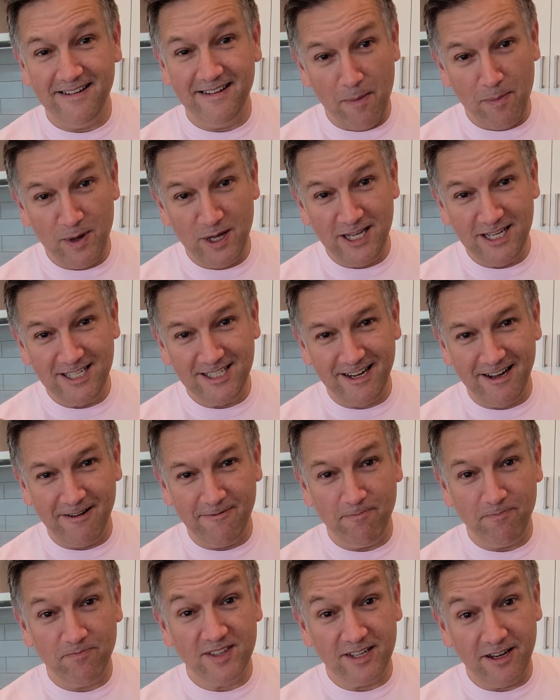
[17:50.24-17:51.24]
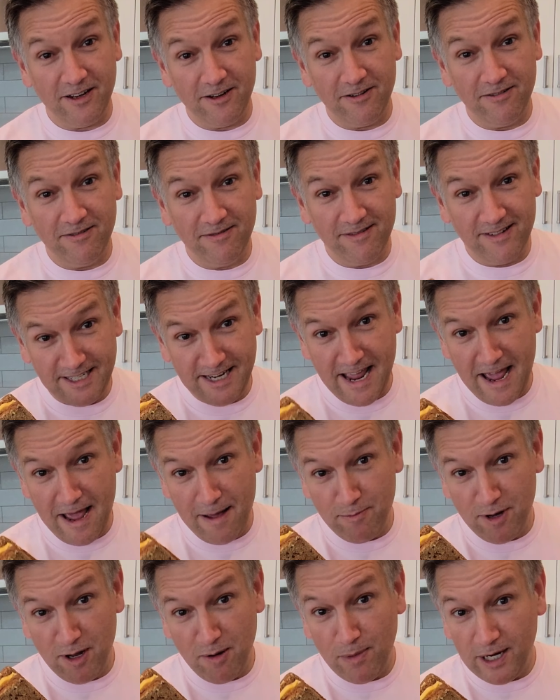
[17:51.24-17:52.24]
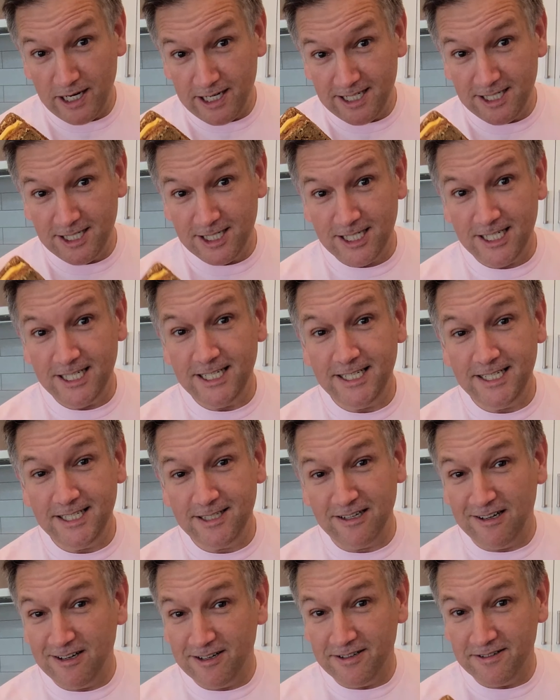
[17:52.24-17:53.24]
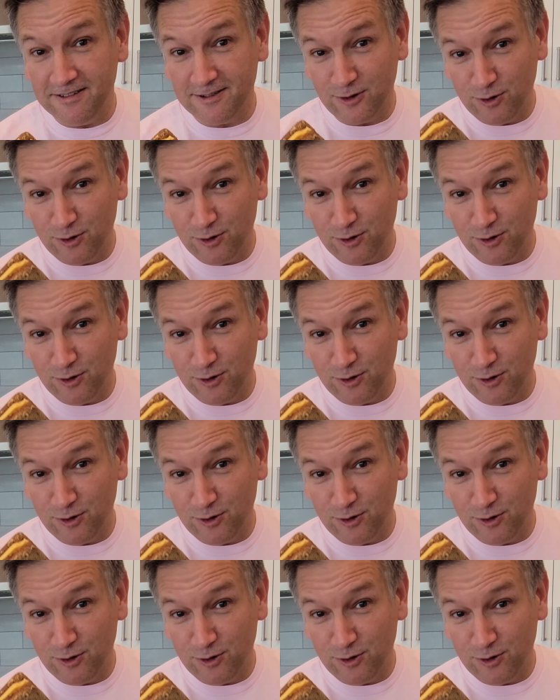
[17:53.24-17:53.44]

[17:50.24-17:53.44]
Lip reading: happy Easter. So yam your bun and cheese on